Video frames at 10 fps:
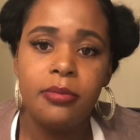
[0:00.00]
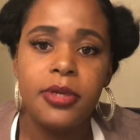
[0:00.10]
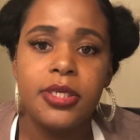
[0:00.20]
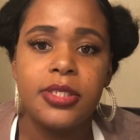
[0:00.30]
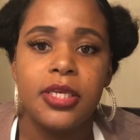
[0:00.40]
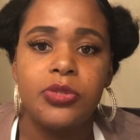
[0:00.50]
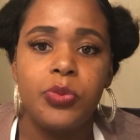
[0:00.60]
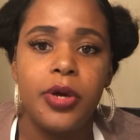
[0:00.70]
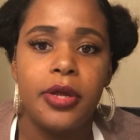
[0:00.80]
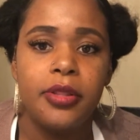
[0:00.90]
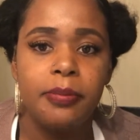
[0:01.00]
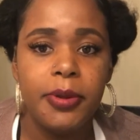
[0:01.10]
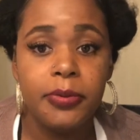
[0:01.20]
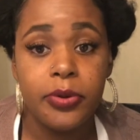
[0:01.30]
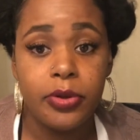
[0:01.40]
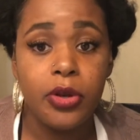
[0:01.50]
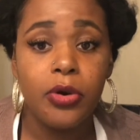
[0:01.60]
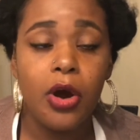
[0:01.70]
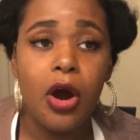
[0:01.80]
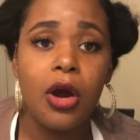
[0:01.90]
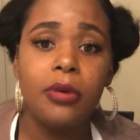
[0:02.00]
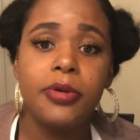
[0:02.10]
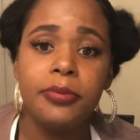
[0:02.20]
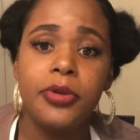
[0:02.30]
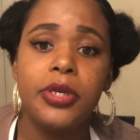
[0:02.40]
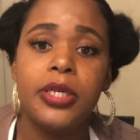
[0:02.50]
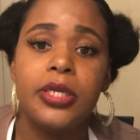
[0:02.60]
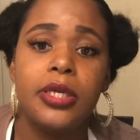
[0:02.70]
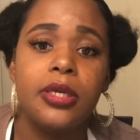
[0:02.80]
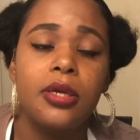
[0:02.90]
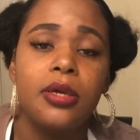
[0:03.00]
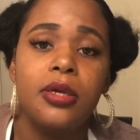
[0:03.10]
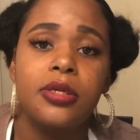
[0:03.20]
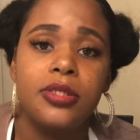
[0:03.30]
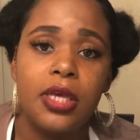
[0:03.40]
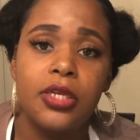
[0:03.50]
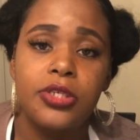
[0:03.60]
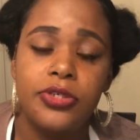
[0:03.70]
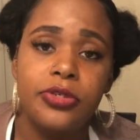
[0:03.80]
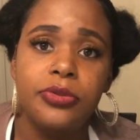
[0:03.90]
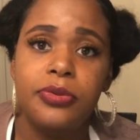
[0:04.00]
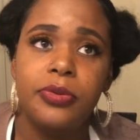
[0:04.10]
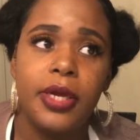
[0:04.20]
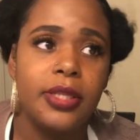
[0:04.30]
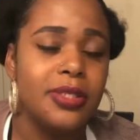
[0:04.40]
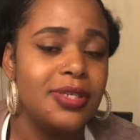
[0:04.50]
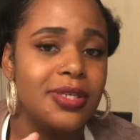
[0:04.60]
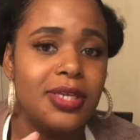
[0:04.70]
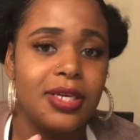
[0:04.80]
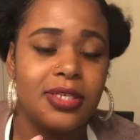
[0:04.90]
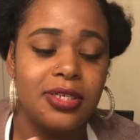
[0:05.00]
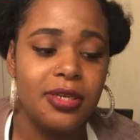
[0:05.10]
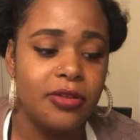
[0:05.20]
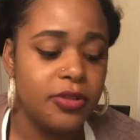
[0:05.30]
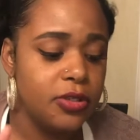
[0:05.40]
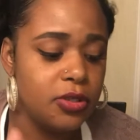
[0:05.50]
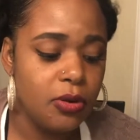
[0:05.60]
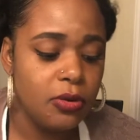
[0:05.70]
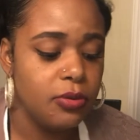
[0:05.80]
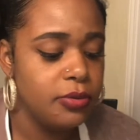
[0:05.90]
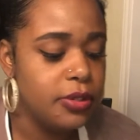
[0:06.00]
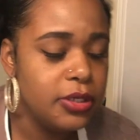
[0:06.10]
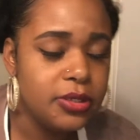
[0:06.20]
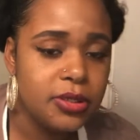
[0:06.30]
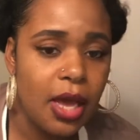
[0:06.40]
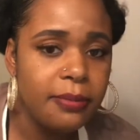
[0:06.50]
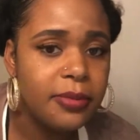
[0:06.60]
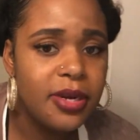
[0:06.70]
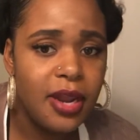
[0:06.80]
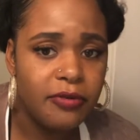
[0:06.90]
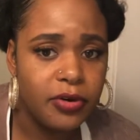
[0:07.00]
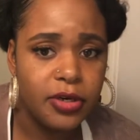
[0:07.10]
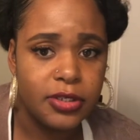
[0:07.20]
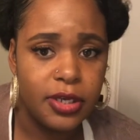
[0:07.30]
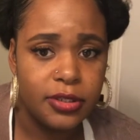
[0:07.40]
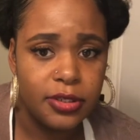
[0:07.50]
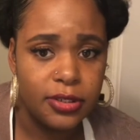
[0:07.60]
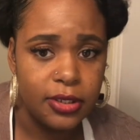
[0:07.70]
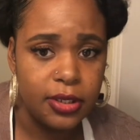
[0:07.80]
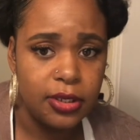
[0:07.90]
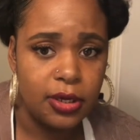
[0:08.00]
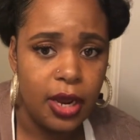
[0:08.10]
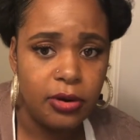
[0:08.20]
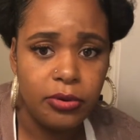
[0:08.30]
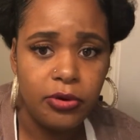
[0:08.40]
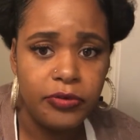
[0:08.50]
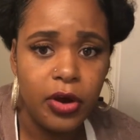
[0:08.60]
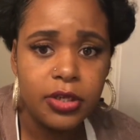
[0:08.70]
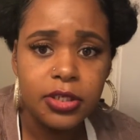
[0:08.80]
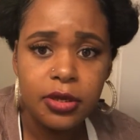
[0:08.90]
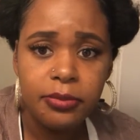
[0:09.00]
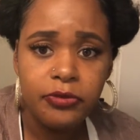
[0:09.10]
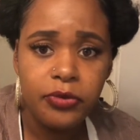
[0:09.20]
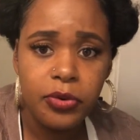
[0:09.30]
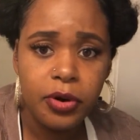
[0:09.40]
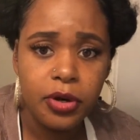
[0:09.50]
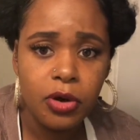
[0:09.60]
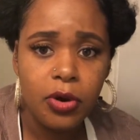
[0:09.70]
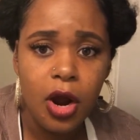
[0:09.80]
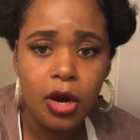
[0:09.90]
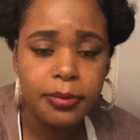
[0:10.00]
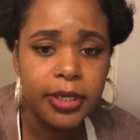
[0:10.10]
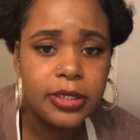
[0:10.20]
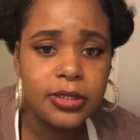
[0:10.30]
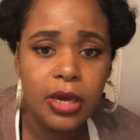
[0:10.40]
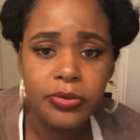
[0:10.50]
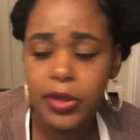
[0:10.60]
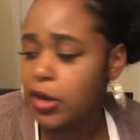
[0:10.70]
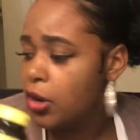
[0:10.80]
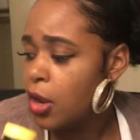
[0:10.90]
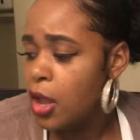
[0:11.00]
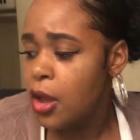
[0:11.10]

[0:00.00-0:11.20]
because that's what the people in the low carb community say to do, and the Zantac did nothing. So this, I'm never going to take this again. I don't know if y'all took it before, low carbies out there,